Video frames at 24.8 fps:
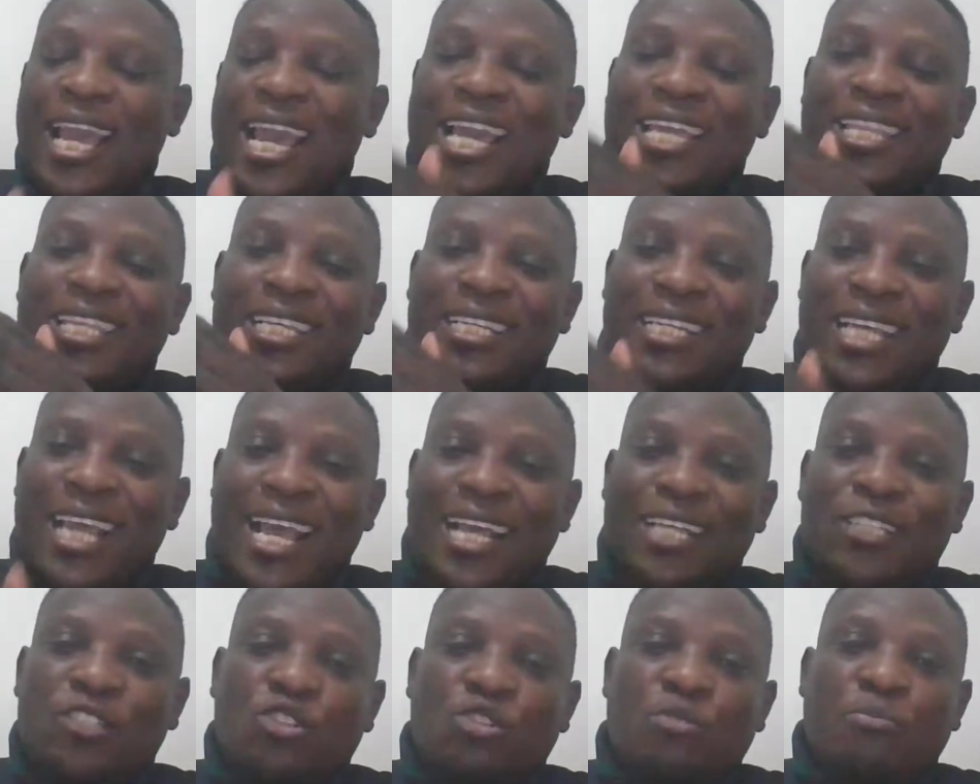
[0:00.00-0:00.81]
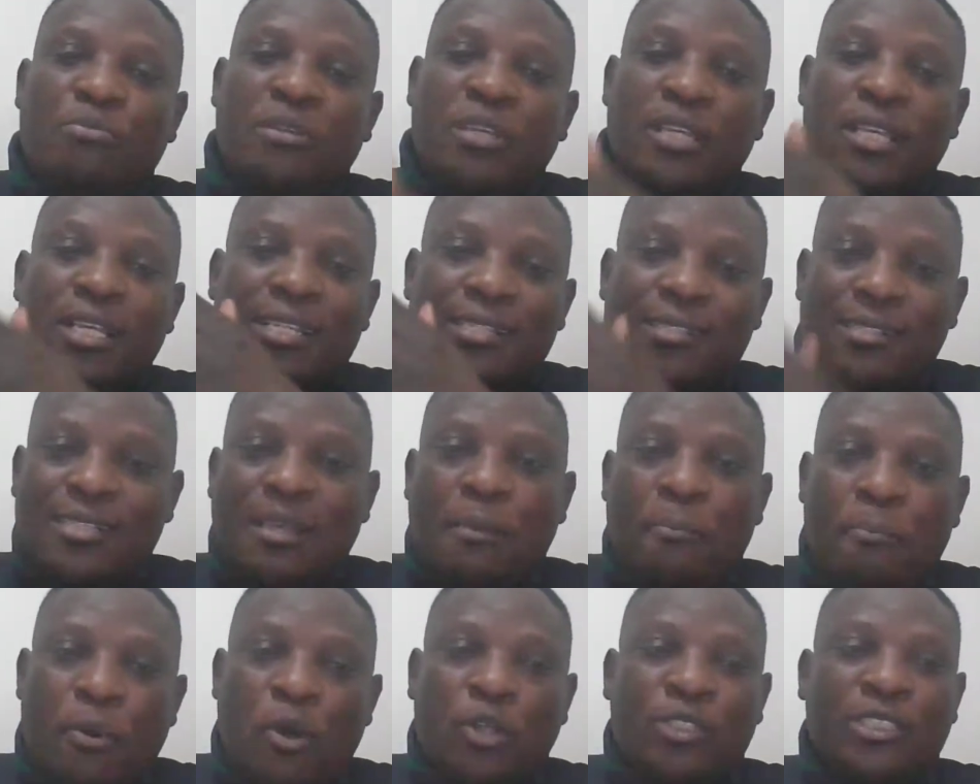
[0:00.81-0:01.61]
and it has to be
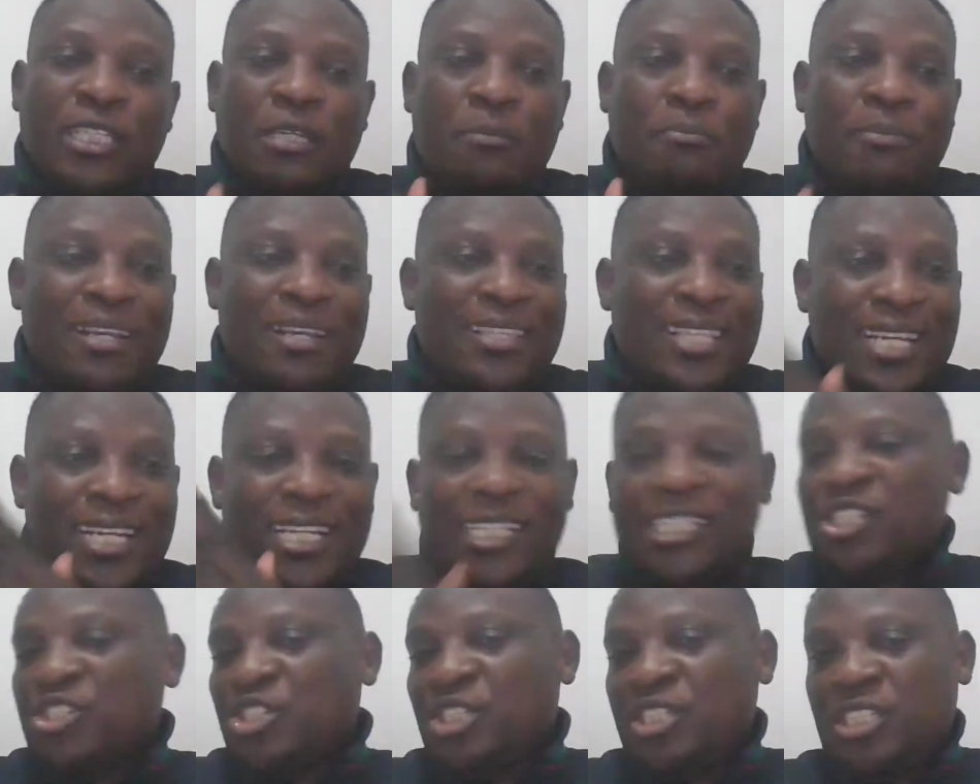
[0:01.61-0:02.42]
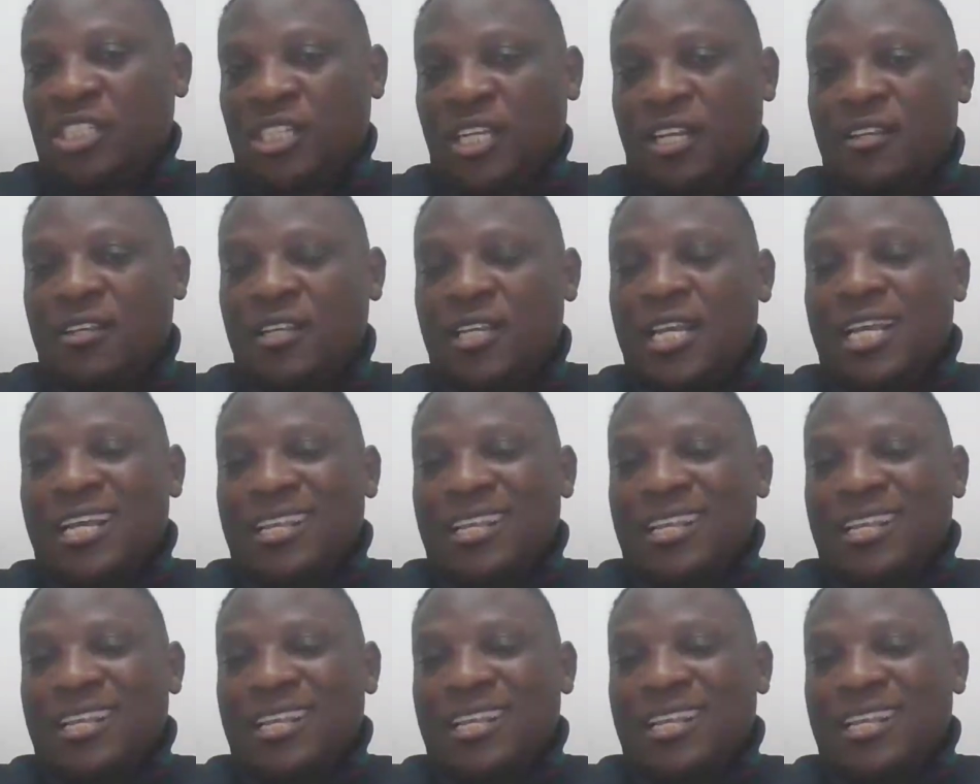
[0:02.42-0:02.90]
supported by the literature.